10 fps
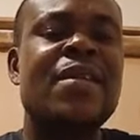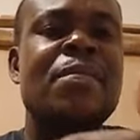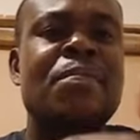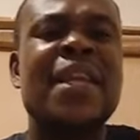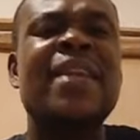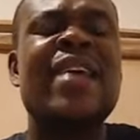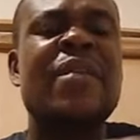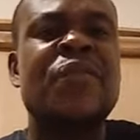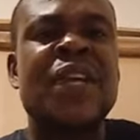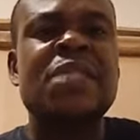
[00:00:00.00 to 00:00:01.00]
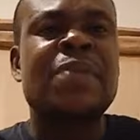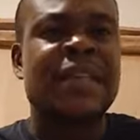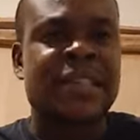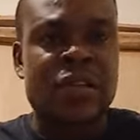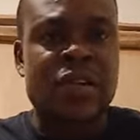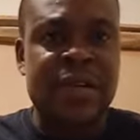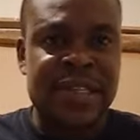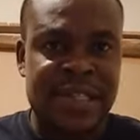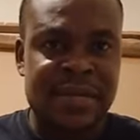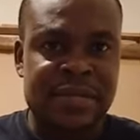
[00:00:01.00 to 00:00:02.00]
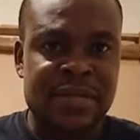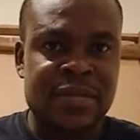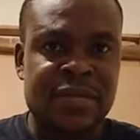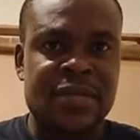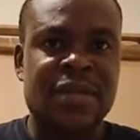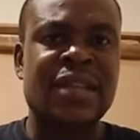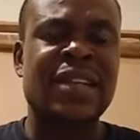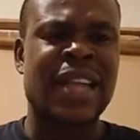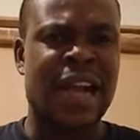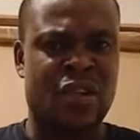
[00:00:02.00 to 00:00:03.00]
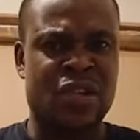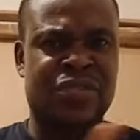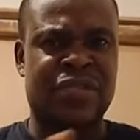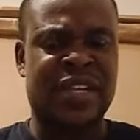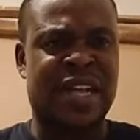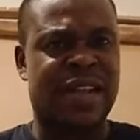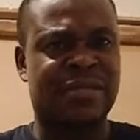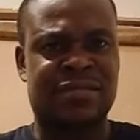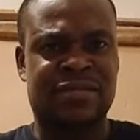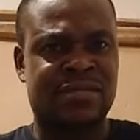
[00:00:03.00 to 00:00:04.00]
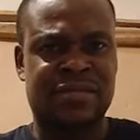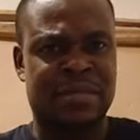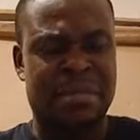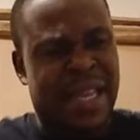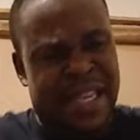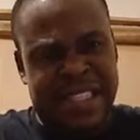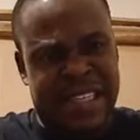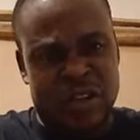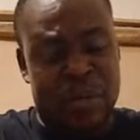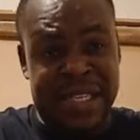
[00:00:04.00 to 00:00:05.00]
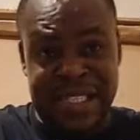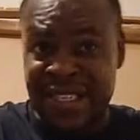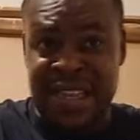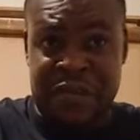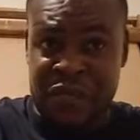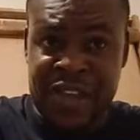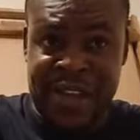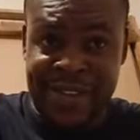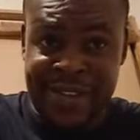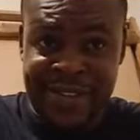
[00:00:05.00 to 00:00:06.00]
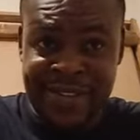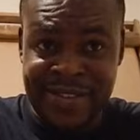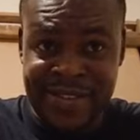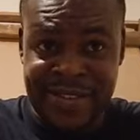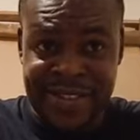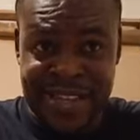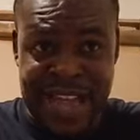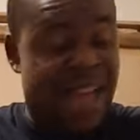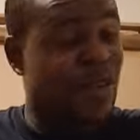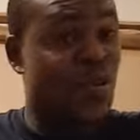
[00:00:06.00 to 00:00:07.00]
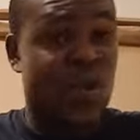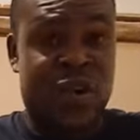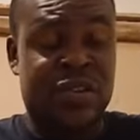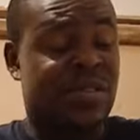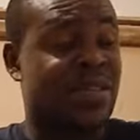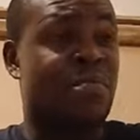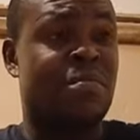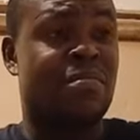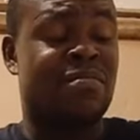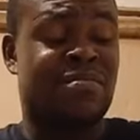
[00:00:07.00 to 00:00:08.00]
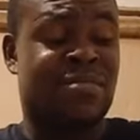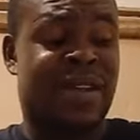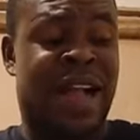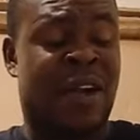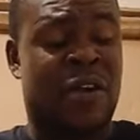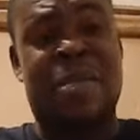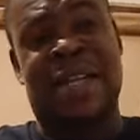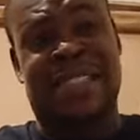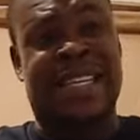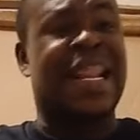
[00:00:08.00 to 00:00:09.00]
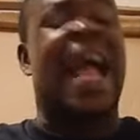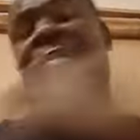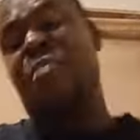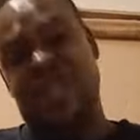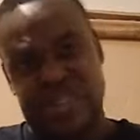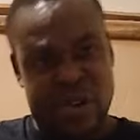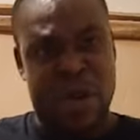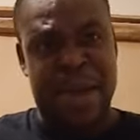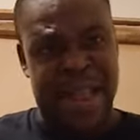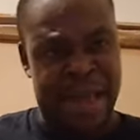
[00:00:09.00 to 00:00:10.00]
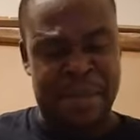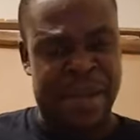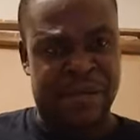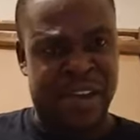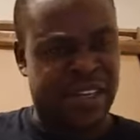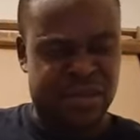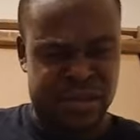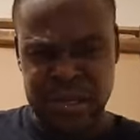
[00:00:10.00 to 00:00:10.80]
being ravaged by terrorism, that country can make it a domestic affair. And no country can come and say, I must come and help you and fight. No,